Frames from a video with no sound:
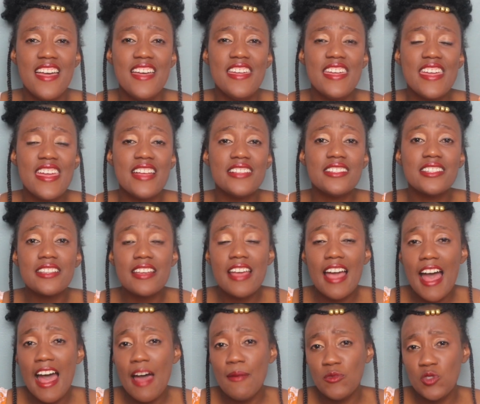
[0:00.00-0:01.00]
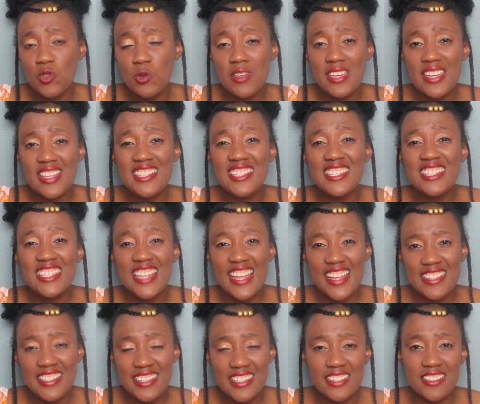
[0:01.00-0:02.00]
He has come to his
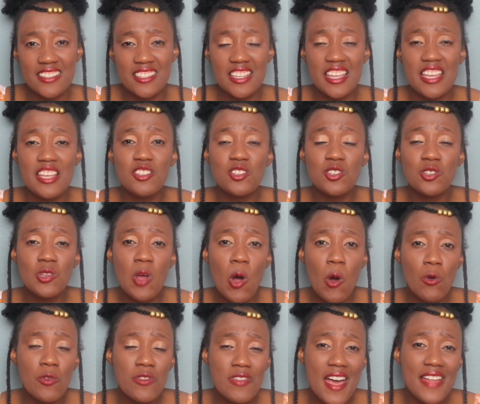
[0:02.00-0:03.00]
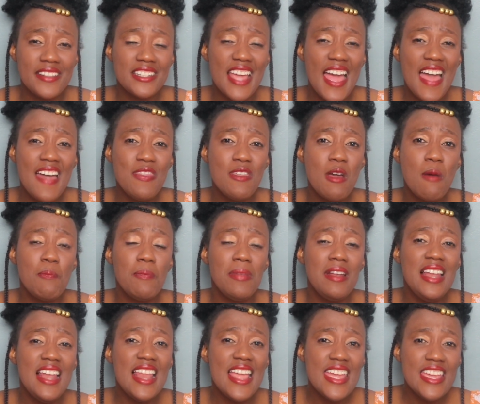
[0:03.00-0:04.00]
senses. He saw that at the
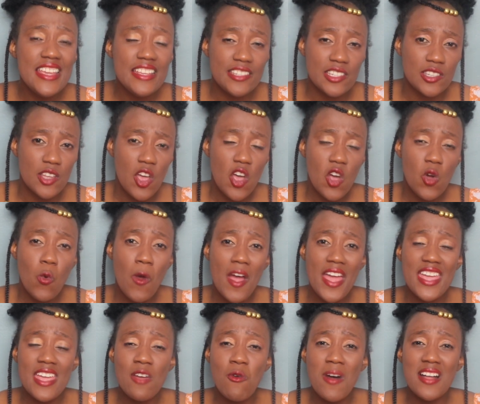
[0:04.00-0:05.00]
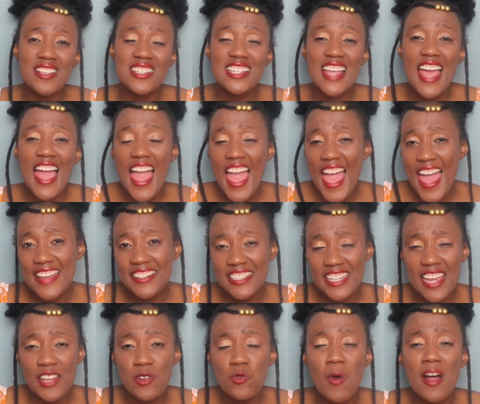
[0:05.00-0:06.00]
place where he was
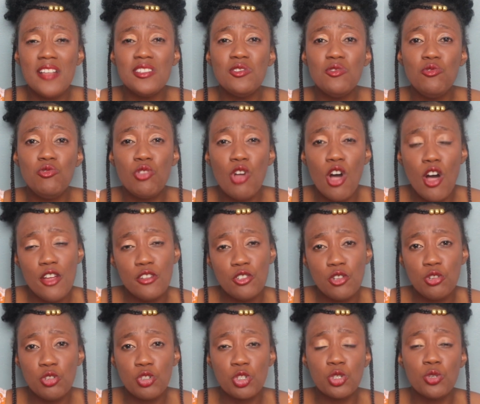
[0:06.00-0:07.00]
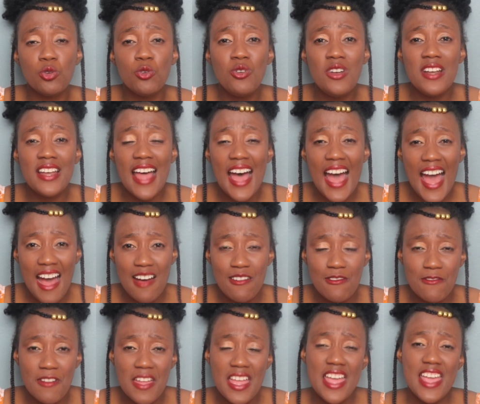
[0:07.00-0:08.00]
at, it was not true
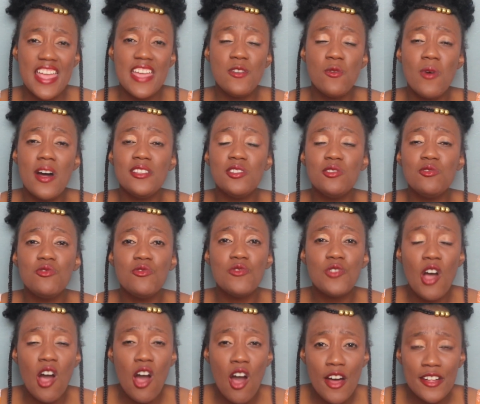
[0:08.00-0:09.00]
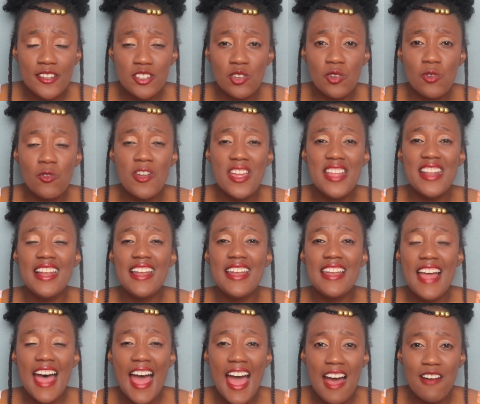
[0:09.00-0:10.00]
love. It was not real
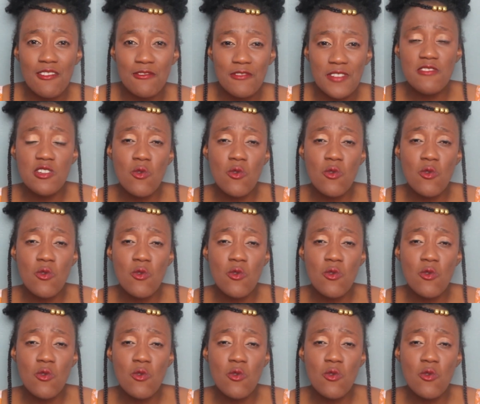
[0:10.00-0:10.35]
love.